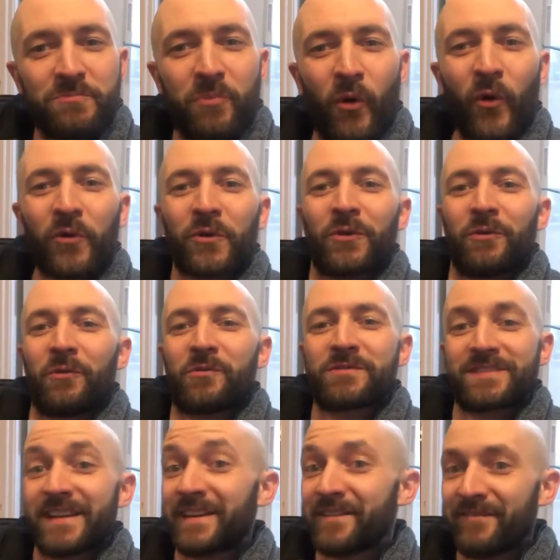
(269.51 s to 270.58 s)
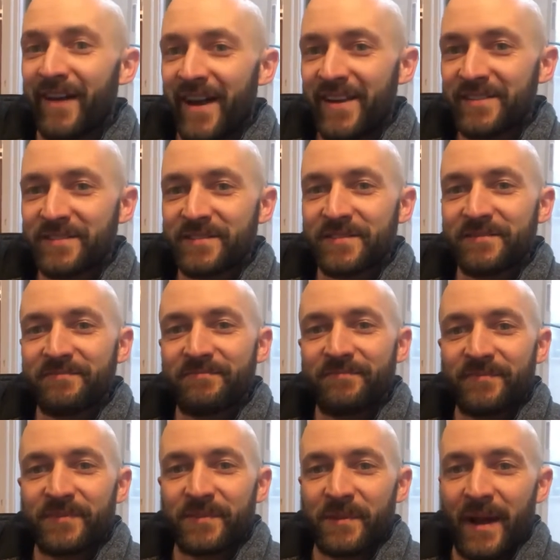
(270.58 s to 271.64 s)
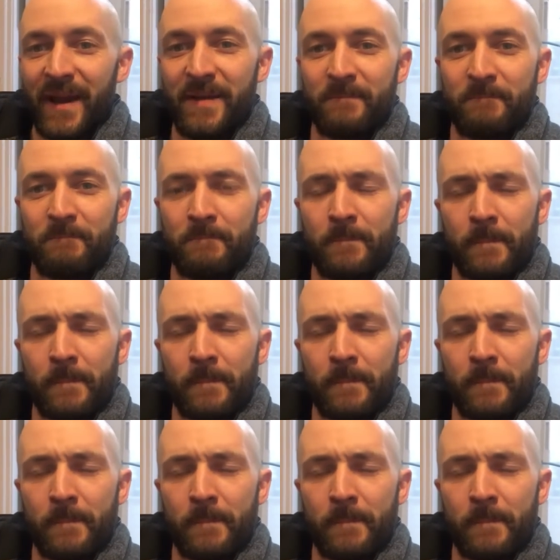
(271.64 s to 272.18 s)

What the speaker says: portal signifies, right?